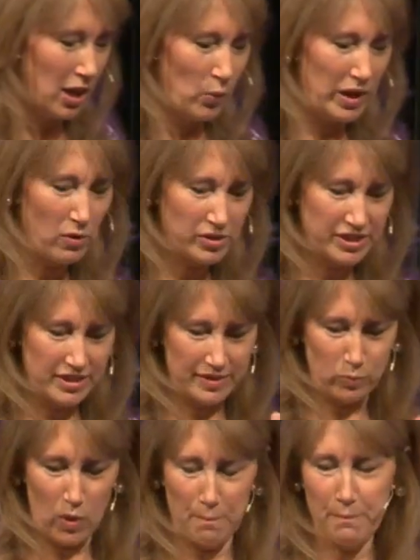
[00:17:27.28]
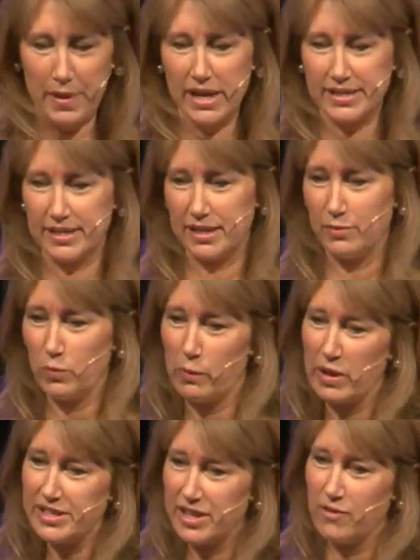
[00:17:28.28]
we got to this one bit, and we
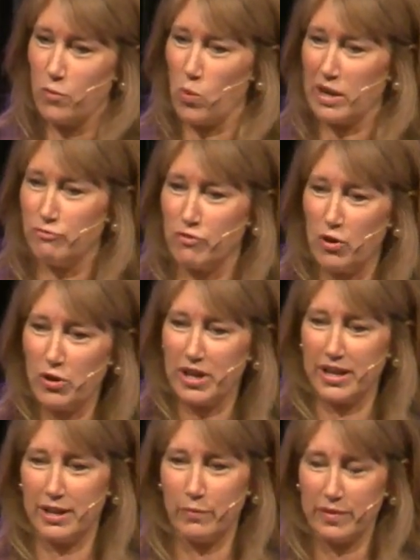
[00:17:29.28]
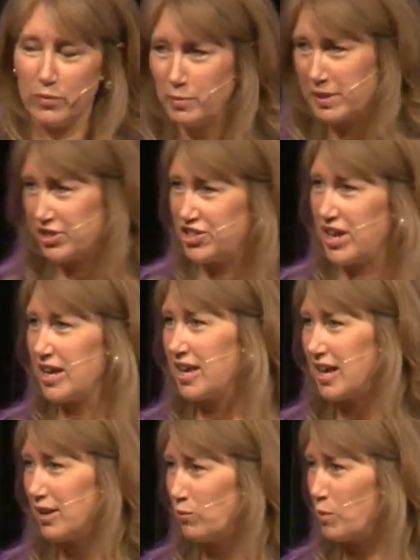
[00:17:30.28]
went over one rock, and it was all a bit
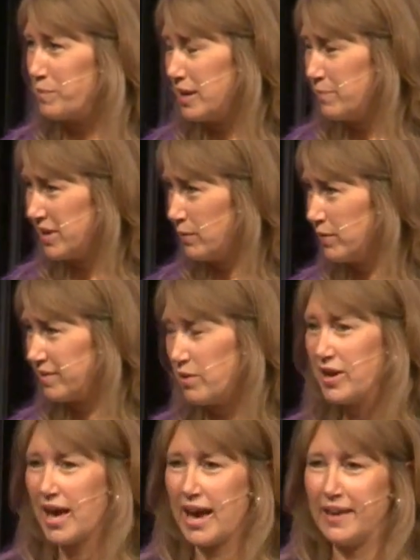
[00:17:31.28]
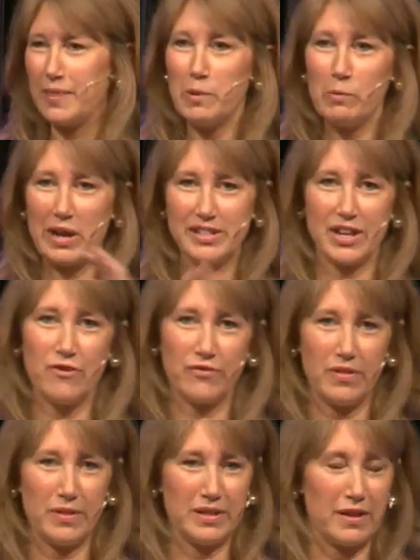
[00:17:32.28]
shaky and wobbly, but it was okay. And then we went over
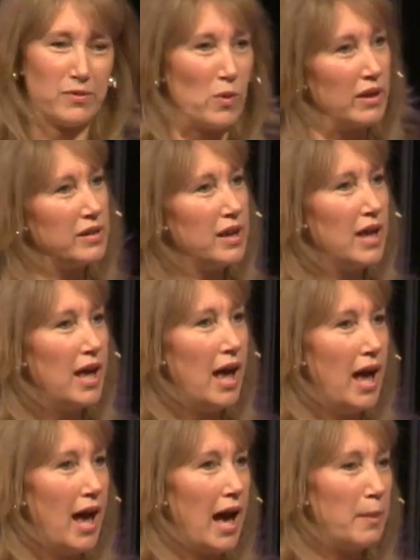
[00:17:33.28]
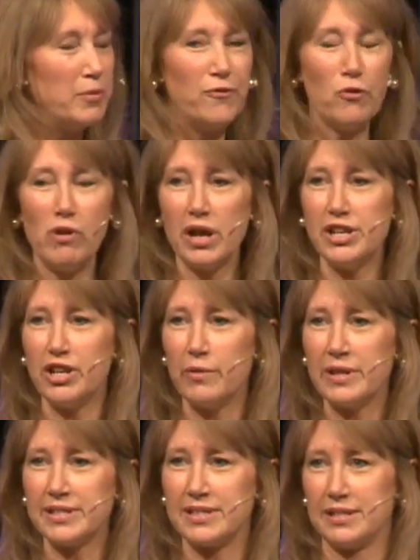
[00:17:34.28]
another one. And before I knew
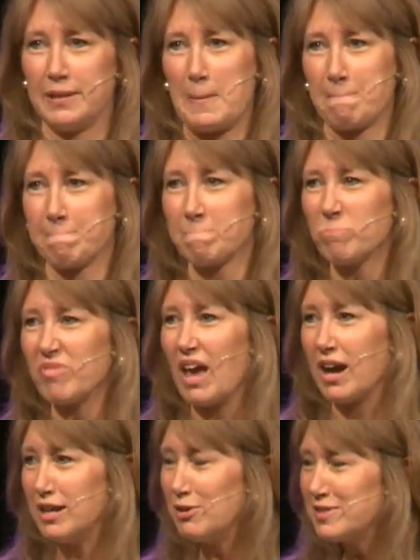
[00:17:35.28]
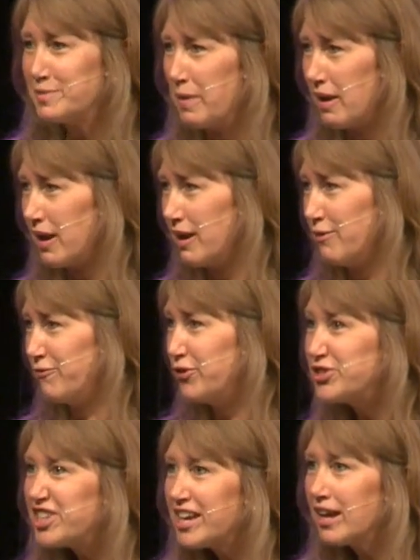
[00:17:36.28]
it, I'd lost my
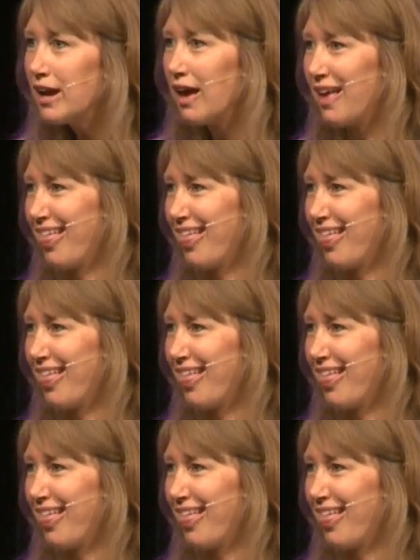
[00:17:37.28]
footing,